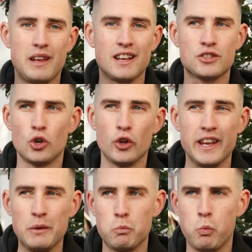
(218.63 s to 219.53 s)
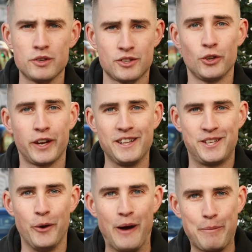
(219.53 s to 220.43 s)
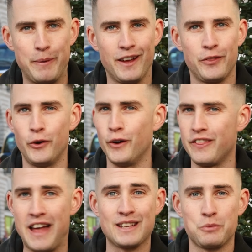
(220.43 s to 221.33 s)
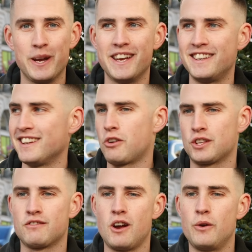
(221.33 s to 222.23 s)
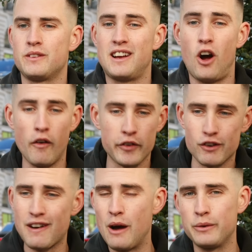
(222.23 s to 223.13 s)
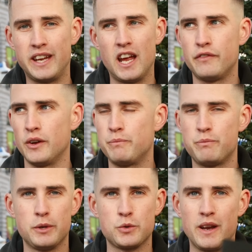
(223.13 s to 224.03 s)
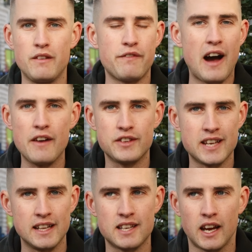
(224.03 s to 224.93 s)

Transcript: I saw that he wasn't looking too happy. I thought, that's weird. Across the road, hovered around here for between 5 to 10